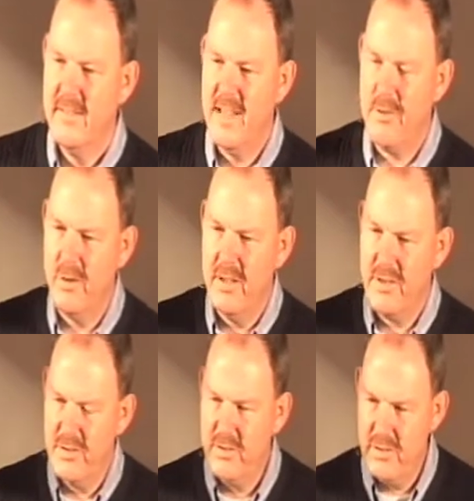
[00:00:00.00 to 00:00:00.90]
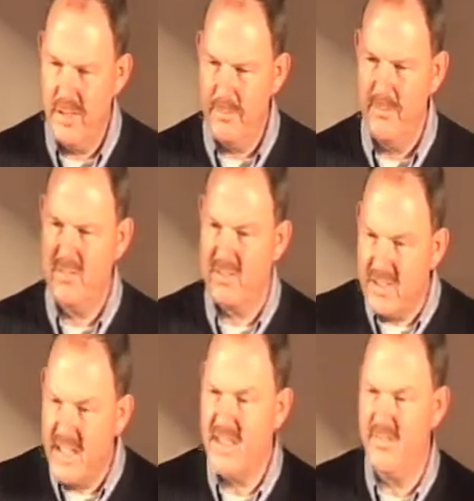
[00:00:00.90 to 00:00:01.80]
That relationship
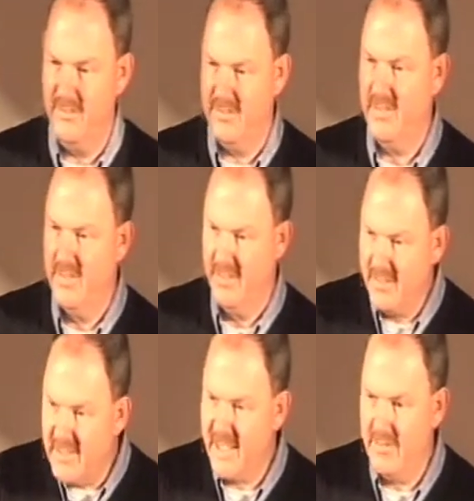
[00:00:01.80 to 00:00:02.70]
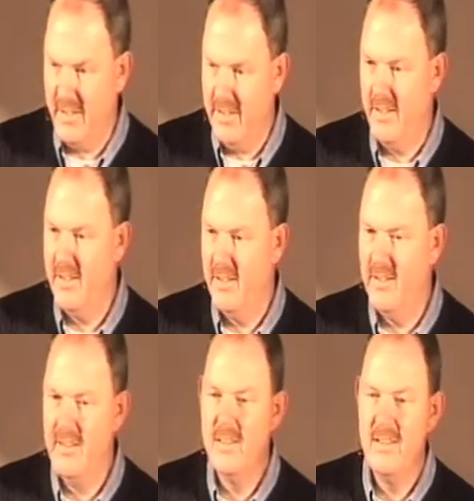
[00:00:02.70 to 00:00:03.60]
saved David,
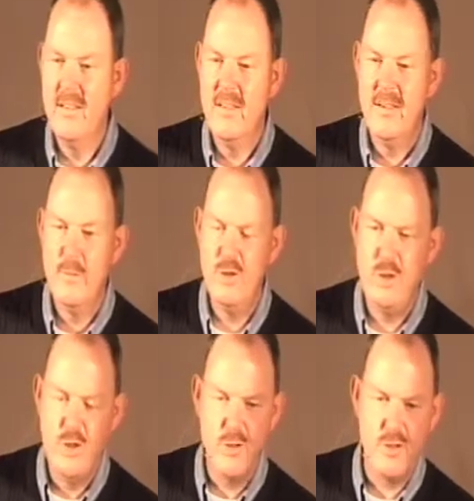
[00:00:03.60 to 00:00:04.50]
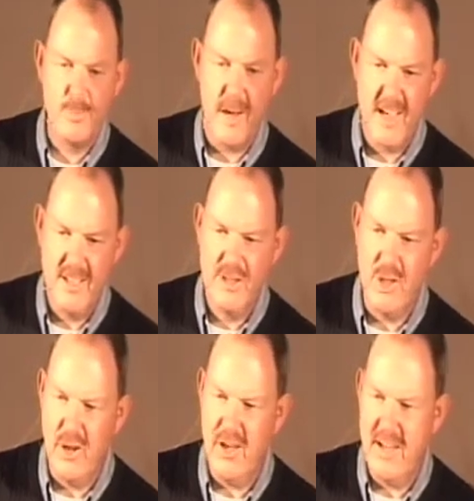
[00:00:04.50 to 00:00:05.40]
was used by
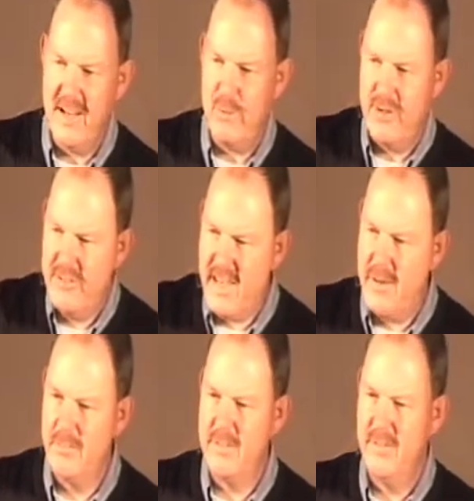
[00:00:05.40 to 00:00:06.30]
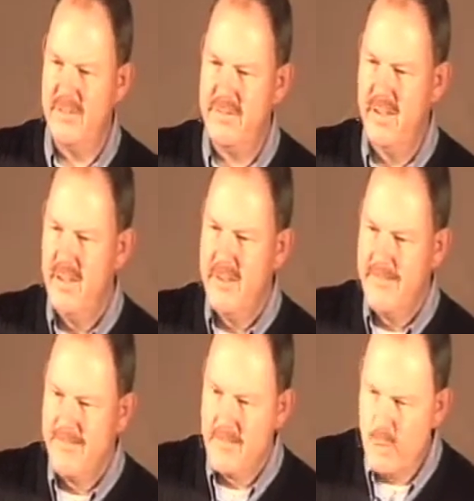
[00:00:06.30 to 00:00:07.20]
God in a redemptive,
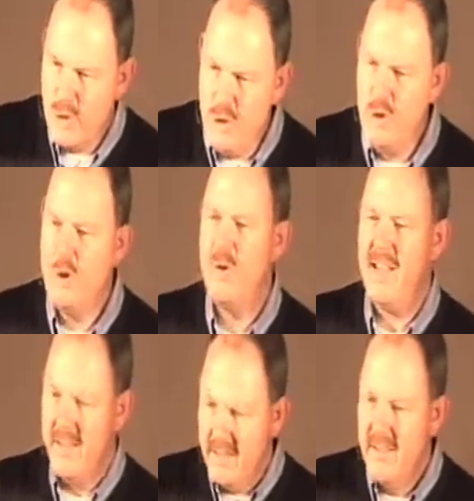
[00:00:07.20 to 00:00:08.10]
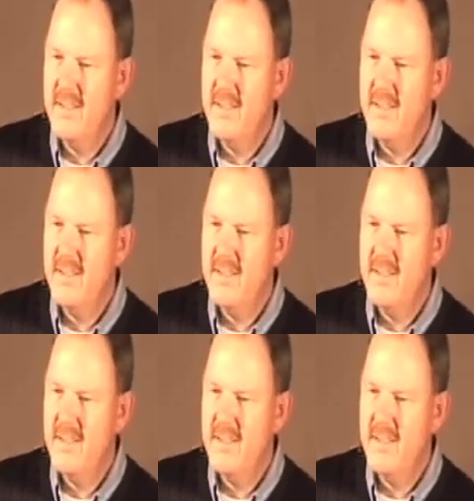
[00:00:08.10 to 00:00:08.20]
renewing